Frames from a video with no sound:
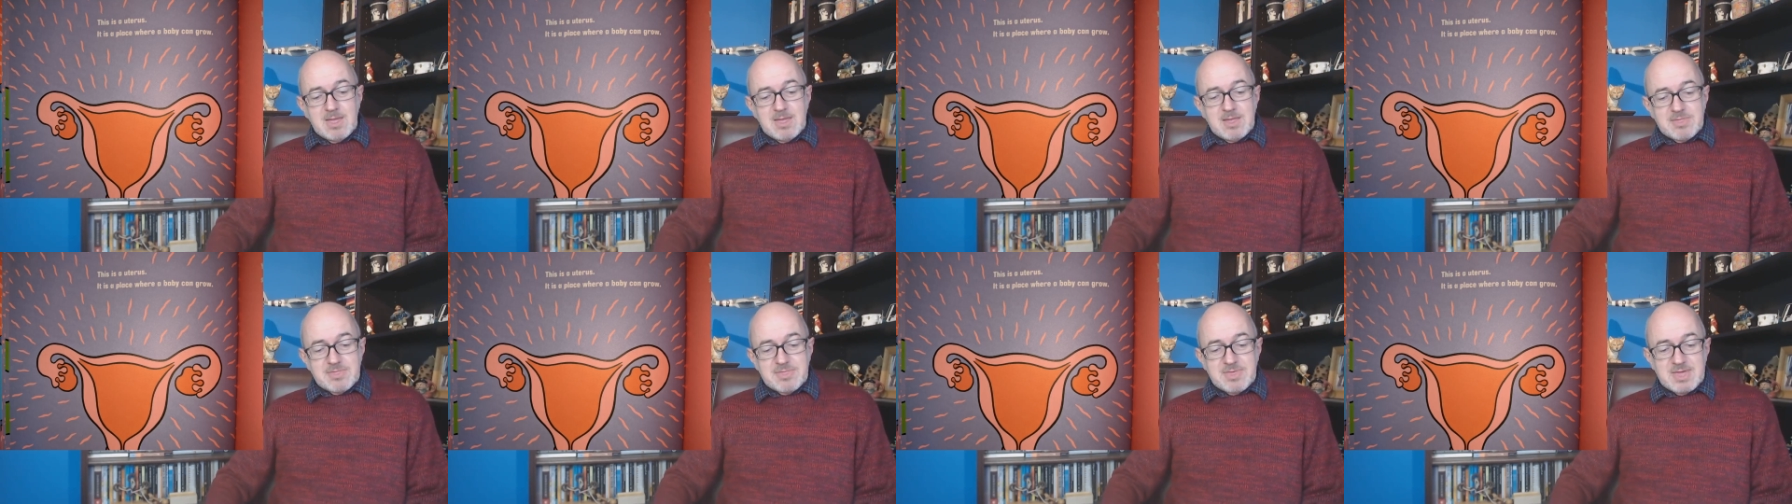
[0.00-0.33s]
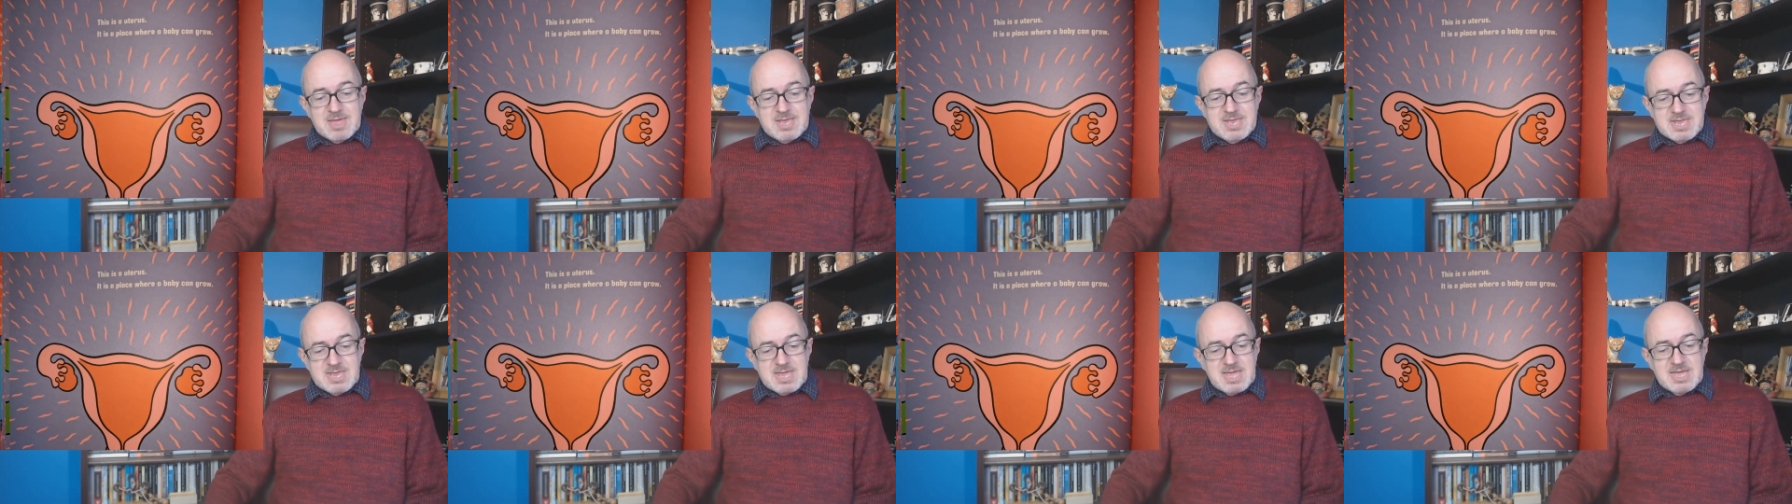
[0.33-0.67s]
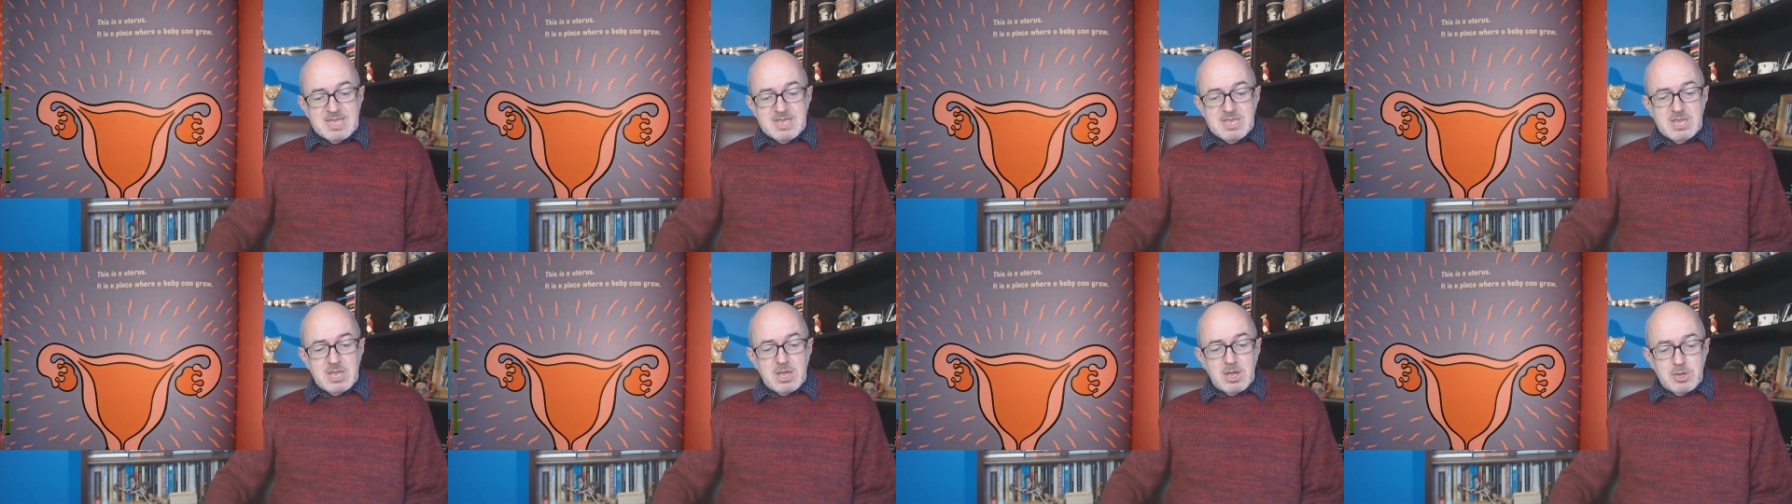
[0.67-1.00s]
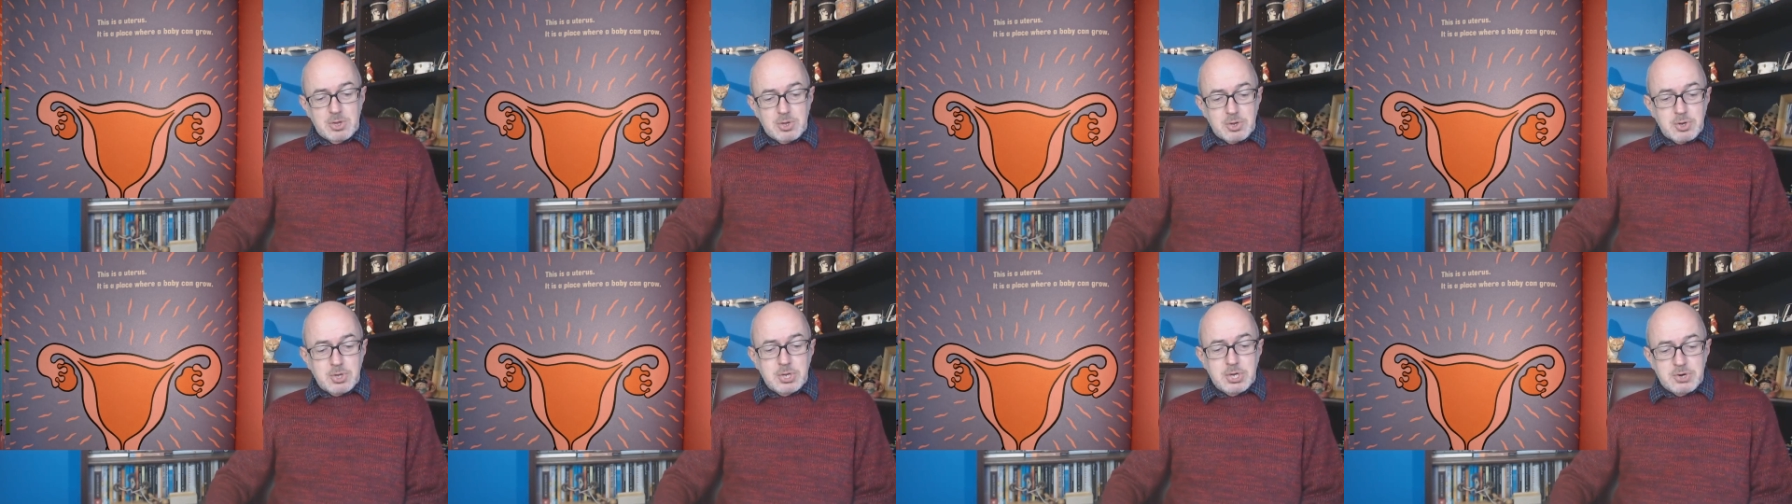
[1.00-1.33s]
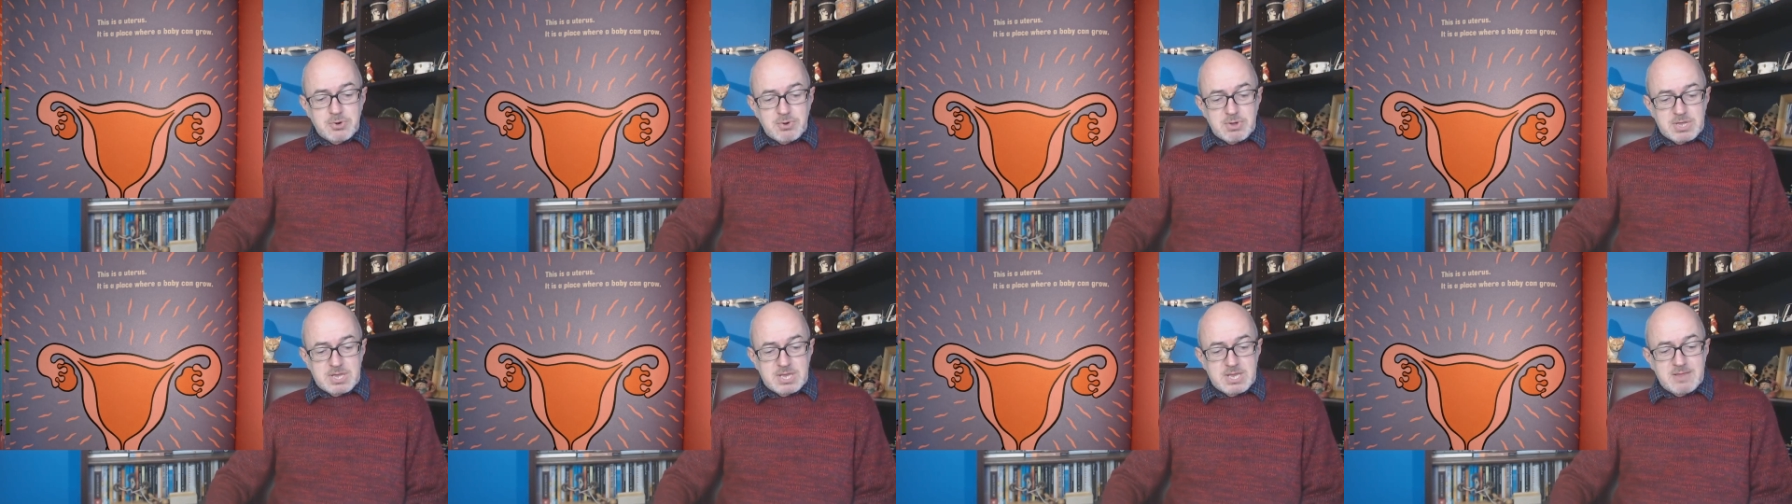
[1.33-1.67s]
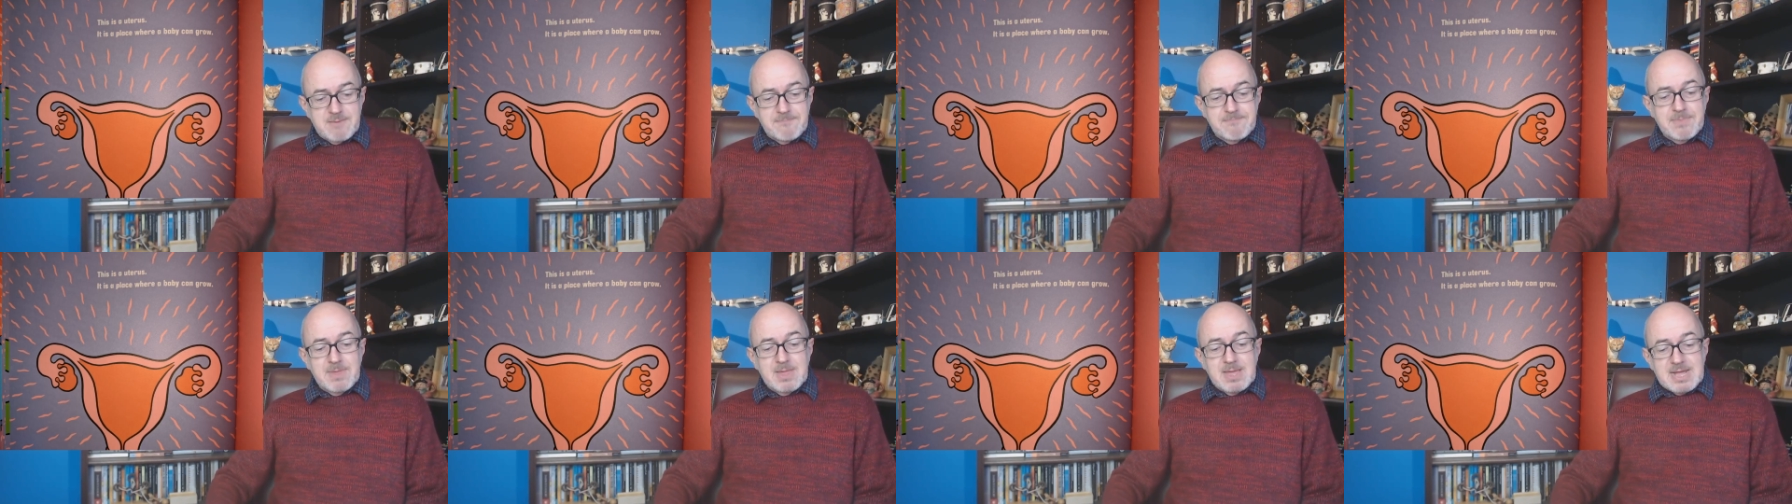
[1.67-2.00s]
This is a uterus.
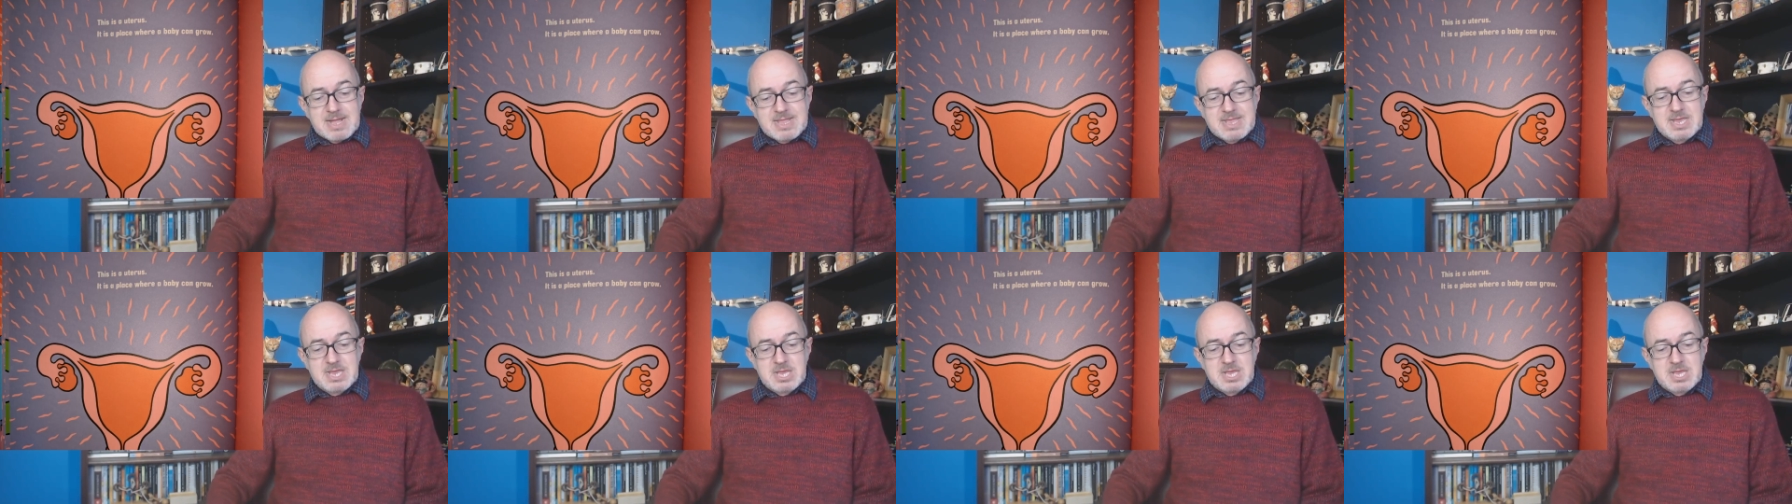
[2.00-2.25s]
It